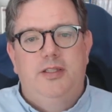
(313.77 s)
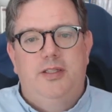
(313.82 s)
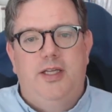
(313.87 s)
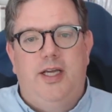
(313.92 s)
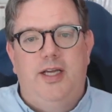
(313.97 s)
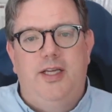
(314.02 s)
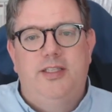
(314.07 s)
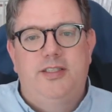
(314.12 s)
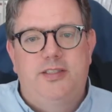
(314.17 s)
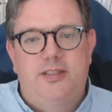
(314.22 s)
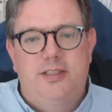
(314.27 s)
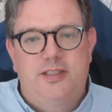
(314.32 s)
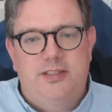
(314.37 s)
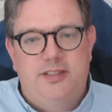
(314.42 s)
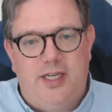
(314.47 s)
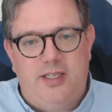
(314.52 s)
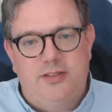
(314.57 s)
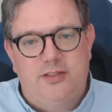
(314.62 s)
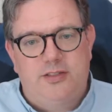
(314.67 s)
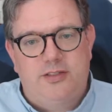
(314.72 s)
that is the
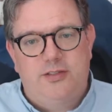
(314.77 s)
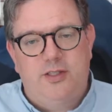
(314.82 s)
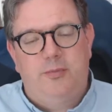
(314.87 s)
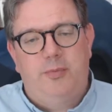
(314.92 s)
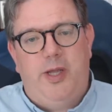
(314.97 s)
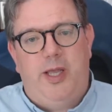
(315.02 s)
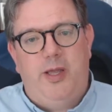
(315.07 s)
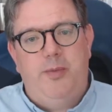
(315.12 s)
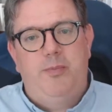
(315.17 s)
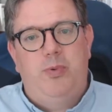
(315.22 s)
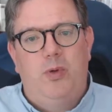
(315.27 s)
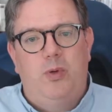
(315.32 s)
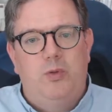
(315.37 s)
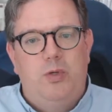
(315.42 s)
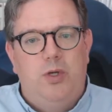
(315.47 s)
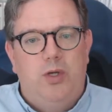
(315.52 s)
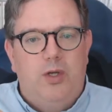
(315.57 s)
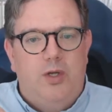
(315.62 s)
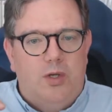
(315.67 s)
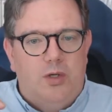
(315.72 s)
sense that
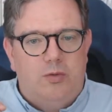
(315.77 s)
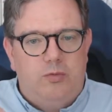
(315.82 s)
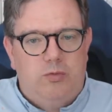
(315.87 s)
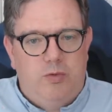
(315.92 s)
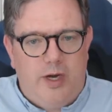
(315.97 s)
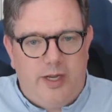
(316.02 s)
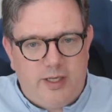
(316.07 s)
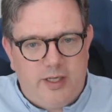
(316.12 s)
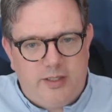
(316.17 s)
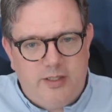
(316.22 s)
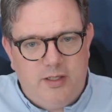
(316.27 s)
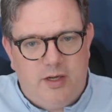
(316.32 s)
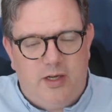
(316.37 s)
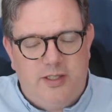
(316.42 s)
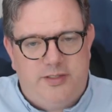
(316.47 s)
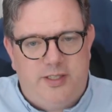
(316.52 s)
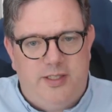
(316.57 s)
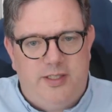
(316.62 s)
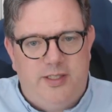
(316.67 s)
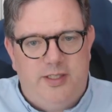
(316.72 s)
people
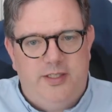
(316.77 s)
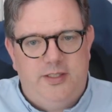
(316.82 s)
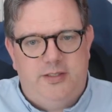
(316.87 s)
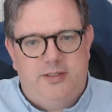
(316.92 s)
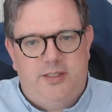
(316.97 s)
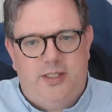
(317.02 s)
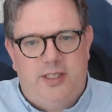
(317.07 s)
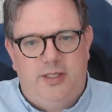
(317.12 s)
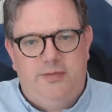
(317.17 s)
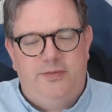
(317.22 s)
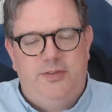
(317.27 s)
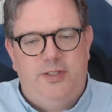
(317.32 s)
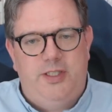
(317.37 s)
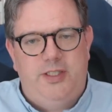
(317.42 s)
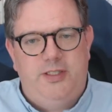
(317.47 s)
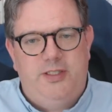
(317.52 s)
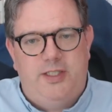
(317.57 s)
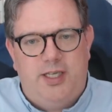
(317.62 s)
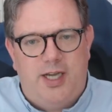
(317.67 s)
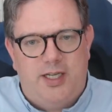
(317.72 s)
recognize that he's
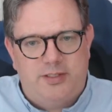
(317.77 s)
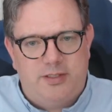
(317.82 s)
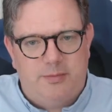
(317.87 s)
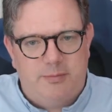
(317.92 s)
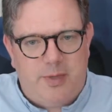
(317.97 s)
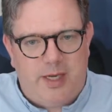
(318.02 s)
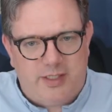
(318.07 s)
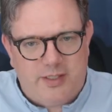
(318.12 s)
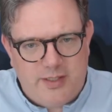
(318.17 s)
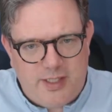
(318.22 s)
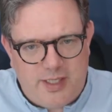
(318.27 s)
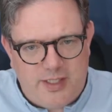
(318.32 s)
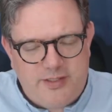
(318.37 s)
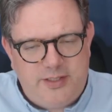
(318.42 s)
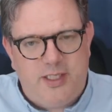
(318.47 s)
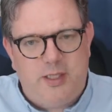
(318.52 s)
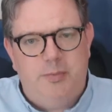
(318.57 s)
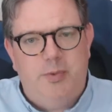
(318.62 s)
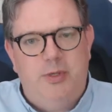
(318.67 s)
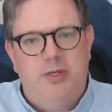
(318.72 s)
gifted, he has a
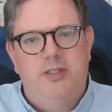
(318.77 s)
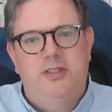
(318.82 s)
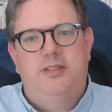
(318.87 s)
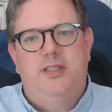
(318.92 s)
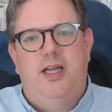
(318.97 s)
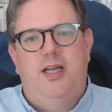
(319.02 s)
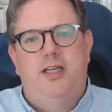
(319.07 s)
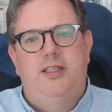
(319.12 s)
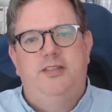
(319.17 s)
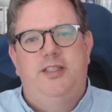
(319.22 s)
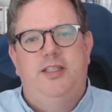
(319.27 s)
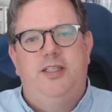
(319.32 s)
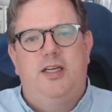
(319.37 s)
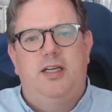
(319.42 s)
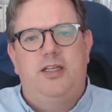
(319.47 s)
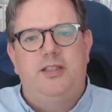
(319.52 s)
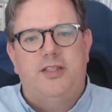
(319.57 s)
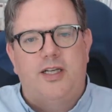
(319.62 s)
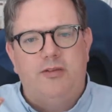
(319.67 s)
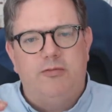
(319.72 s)
magnetic personality,
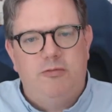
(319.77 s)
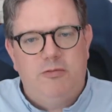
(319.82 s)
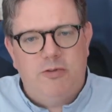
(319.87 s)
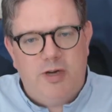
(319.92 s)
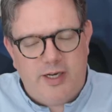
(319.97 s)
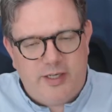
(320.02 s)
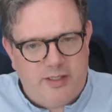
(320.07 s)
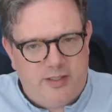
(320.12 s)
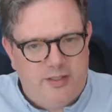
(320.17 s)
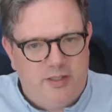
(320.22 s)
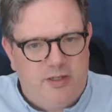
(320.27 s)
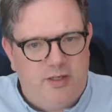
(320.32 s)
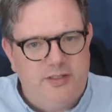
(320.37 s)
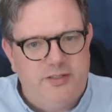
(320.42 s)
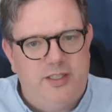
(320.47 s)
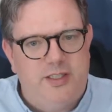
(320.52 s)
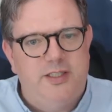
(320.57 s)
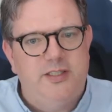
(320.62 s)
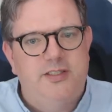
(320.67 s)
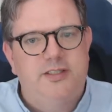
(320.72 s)
and they recognize
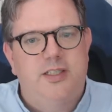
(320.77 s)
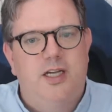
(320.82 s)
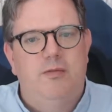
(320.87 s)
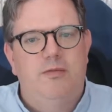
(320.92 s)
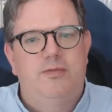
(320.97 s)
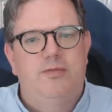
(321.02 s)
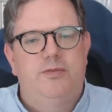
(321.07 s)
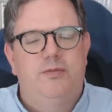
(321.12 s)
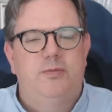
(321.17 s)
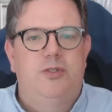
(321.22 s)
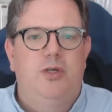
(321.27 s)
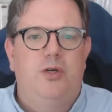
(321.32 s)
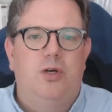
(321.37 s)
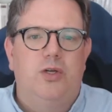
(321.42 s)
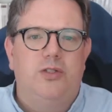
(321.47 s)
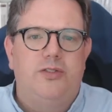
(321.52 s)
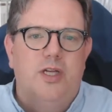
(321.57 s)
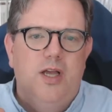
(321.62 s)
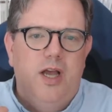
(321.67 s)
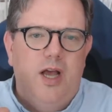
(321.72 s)
that he's come from
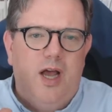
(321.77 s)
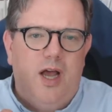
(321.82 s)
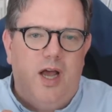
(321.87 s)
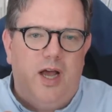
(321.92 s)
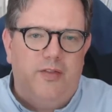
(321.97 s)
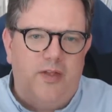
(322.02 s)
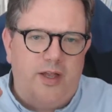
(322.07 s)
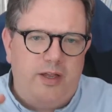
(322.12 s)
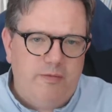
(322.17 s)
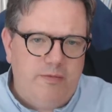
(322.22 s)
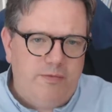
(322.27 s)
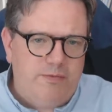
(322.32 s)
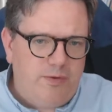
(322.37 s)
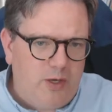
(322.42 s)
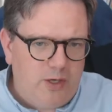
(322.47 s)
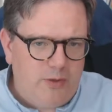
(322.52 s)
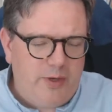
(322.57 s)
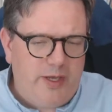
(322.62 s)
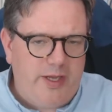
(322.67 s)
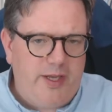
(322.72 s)
God and that in
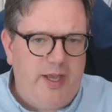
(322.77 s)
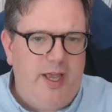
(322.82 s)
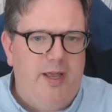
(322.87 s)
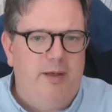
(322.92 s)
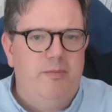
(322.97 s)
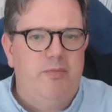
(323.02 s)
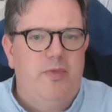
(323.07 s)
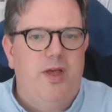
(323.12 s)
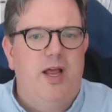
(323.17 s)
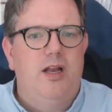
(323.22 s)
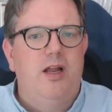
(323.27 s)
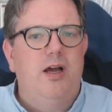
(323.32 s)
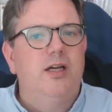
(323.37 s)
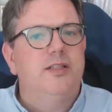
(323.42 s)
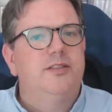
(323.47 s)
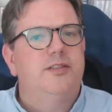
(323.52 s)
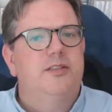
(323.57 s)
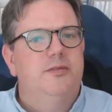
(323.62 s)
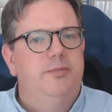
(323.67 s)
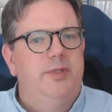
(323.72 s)
following him their
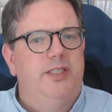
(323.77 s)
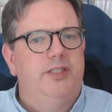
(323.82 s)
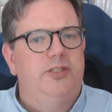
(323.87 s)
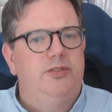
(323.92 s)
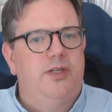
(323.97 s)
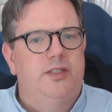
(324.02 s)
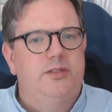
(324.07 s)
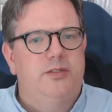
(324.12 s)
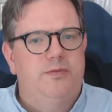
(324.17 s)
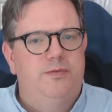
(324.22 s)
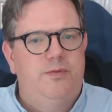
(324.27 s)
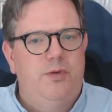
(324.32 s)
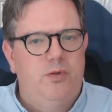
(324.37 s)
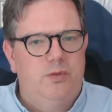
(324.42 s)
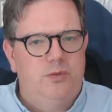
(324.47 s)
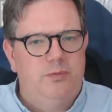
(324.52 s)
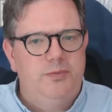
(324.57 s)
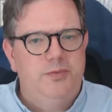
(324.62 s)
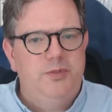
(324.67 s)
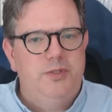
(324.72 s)
lives can be
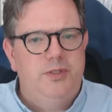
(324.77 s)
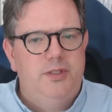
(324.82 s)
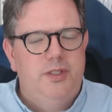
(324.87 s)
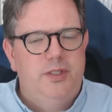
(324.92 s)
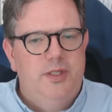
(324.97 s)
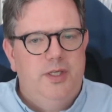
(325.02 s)
transformed.